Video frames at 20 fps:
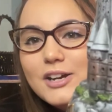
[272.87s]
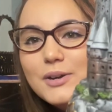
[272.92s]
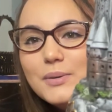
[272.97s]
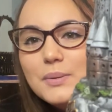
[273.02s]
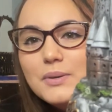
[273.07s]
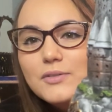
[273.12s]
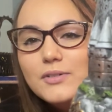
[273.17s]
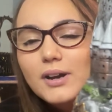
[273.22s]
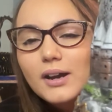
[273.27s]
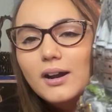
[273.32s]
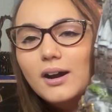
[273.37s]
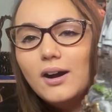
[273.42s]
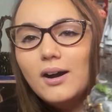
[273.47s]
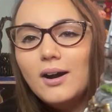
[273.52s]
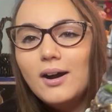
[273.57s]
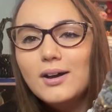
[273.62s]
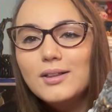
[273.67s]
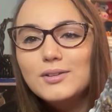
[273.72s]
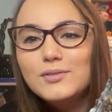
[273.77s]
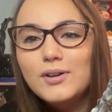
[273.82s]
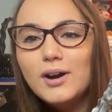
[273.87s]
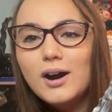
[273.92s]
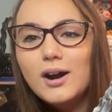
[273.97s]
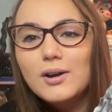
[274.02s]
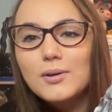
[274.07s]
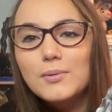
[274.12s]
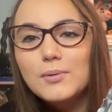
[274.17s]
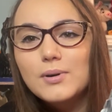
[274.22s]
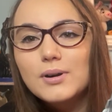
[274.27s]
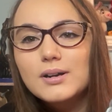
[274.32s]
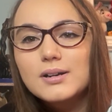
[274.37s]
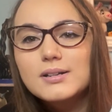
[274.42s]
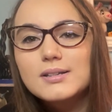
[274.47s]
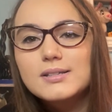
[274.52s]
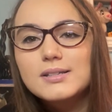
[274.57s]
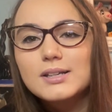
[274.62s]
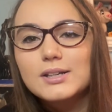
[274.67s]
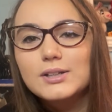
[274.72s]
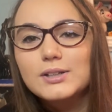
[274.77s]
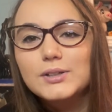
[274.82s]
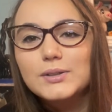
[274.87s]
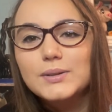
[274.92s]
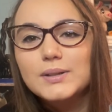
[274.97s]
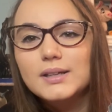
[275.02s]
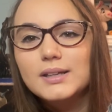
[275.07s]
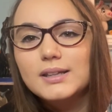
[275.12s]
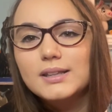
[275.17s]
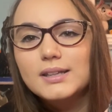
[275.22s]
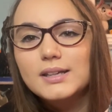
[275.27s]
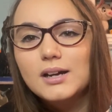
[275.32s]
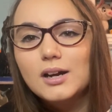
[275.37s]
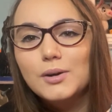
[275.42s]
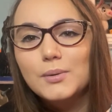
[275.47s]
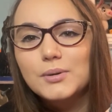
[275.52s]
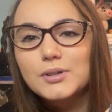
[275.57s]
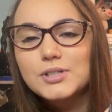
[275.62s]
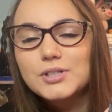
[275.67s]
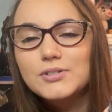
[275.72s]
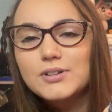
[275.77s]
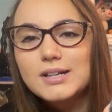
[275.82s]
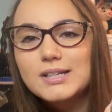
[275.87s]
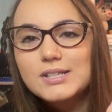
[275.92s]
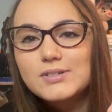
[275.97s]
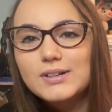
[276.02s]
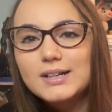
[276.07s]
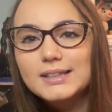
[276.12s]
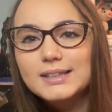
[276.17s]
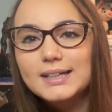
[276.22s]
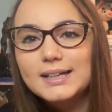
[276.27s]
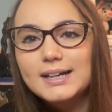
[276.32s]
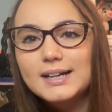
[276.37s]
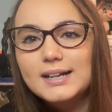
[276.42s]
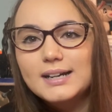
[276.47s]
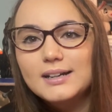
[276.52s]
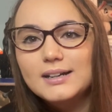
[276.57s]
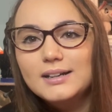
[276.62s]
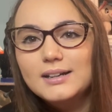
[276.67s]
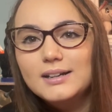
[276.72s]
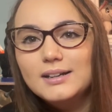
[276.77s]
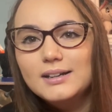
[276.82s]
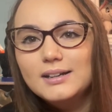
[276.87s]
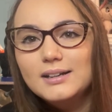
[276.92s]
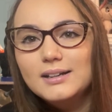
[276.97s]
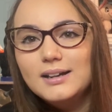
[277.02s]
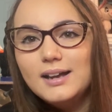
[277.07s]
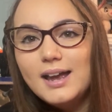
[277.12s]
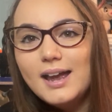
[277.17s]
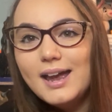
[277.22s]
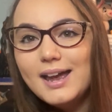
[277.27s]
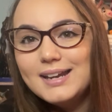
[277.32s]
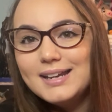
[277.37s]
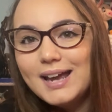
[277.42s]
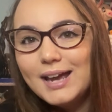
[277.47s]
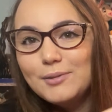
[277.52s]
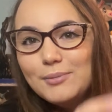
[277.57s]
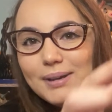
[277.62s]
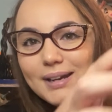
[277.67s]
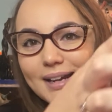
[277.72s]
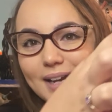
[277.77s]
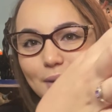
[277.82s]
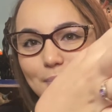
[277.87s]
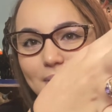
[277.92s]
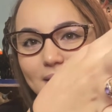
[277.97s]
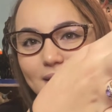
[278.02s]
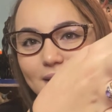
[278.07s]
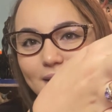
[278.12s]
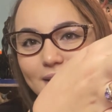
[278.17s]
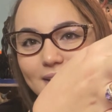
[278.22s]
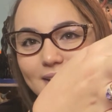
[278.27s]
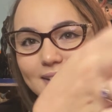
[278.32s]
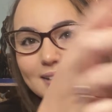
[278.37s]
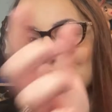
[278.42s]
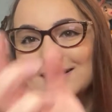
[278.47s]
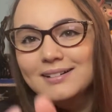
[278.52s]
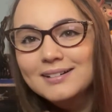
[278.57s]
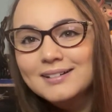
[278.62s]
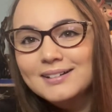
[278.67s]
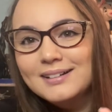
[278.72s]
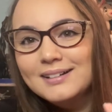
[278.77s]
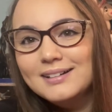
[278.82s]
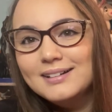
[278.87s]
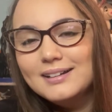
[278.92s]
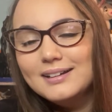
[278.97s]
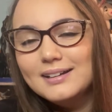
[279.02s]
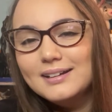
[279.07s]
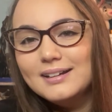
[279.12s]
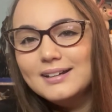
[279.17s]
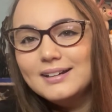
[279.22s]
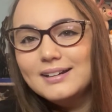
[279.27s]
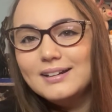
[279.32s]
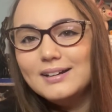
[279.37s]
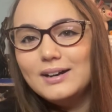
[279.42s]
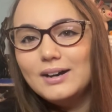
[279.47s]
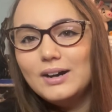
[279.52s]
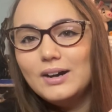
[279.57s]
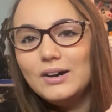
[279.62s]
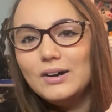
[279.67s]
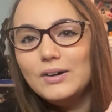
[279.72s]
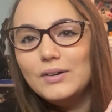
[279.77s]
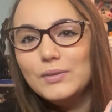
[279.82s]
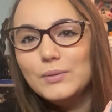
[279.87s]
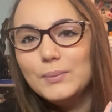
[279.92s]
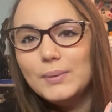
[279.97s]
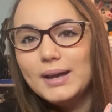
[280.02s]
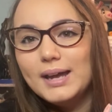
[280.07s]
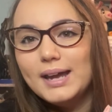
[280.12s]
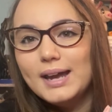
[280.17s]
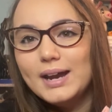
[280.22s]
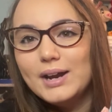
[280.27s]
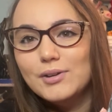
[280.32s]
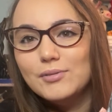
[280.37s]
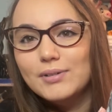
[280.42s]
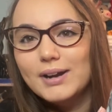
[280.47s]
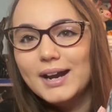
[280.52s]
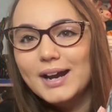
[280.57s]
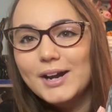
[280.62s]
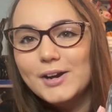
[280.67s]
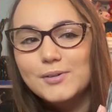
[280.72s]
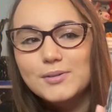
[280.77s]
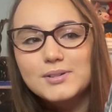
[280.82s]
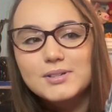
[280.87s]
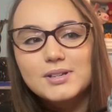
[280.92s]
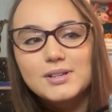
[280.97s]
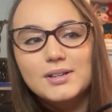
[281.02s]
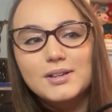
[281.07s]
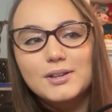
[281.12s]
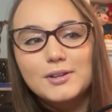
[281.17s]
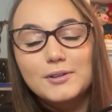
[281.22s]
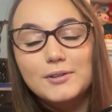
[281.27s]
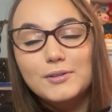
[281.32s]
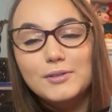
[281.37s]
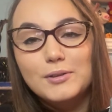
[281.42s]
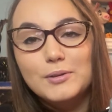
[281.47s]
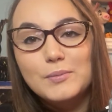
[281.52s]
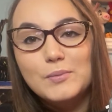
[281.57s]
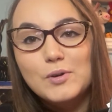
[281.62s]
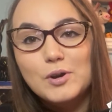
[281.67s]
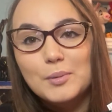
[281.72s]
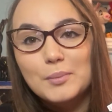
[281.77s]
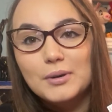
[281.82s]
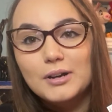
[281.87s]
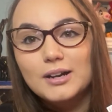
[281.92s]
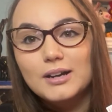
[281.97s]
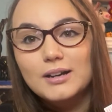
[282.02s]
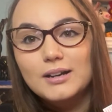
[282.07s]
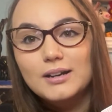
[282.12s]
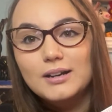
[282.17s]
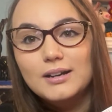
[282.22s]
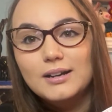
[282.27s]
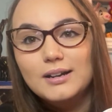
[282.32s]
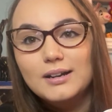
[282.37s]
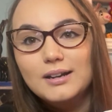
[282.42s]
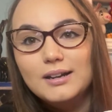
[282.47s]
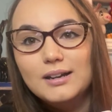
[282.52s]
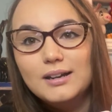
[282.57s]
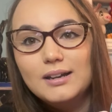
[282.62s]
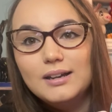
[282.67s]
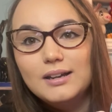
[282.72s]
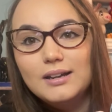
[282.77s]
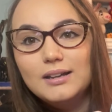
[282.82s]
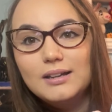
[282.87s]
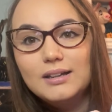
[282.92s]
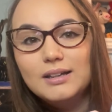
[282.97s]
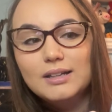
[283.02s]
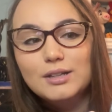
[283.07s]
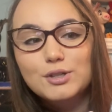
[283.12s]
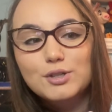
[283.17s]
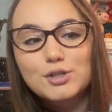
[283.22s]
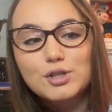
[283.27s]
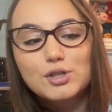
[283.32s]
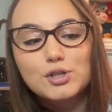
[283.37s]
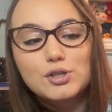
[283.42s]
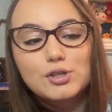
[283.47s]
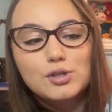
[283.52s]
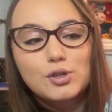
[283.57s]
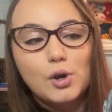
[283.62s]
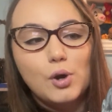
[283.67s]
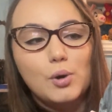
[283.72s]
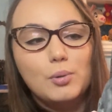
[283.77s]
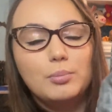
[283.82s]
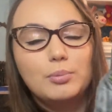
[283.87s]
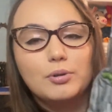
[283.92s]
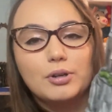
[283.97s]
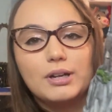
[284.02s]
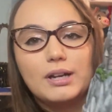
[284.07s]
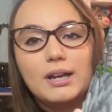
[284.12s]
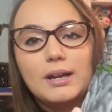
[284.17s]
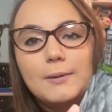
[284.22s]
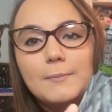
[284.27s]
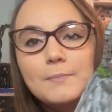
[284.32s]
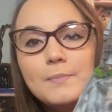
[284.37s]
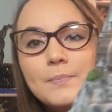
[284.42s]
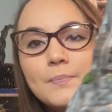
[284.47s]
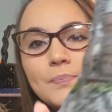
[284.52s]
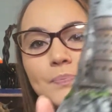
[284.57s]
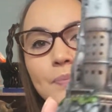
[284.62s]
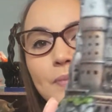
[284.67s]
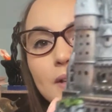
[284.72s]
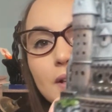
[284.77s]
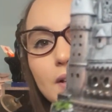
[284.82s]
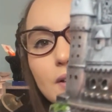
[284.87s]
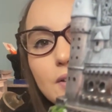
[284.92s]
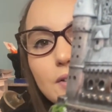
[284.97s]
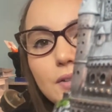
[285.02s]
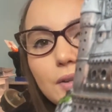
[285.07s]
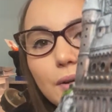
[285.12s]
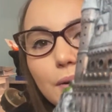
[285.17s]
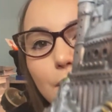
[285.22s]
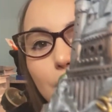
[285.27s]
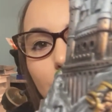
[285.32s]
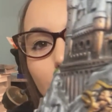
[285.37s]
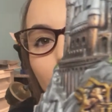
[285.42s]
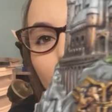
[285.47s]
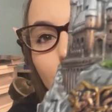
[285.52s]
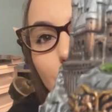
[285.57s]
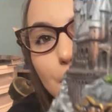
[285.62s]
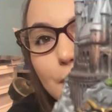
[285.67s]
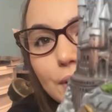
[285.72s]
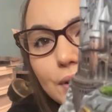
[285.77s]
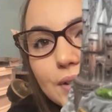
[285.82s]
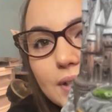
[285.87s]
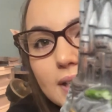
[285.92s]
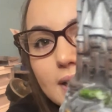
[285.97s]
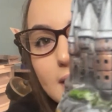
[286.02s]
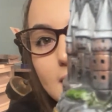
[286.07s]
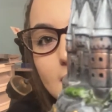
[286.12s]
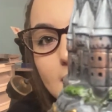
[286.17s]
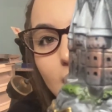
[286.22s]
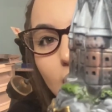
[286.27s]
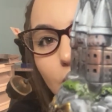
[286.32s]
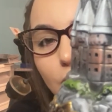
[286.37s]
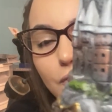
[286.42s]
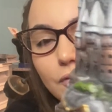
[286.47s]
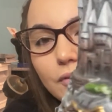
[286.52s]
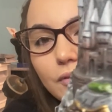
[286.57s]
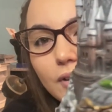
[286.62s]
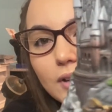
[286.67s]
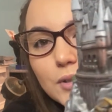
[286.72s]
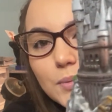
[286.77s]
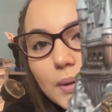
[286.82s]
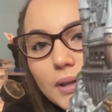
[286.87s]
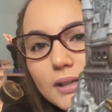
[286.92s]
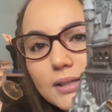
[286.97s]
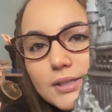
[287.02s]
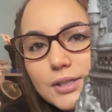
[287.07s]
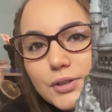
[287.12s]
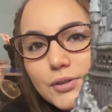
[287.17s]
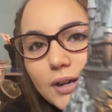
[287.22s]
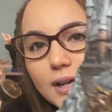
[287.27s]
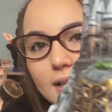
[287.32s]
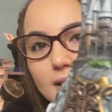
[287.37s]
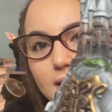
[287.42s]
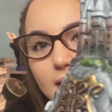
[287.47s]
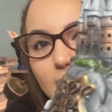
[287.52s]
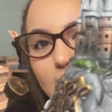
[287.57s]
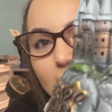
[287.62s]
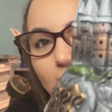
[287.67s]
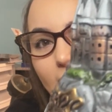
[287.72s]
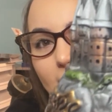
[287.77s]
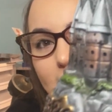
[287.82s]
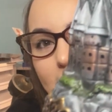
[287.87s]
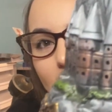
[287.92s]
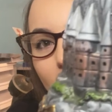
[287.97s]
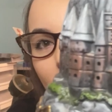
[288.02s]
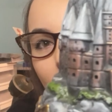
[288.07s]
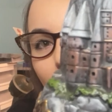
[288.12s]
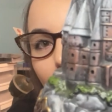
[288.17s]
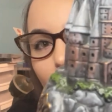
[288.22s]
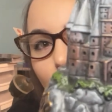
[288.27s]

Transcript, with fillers: we've got all of Hogwarts, including the Hogwarts crest right there, and Hedwig up here, all the way around the warmer. It is so pretty. So the building itself, as well as the crest, kind of has that like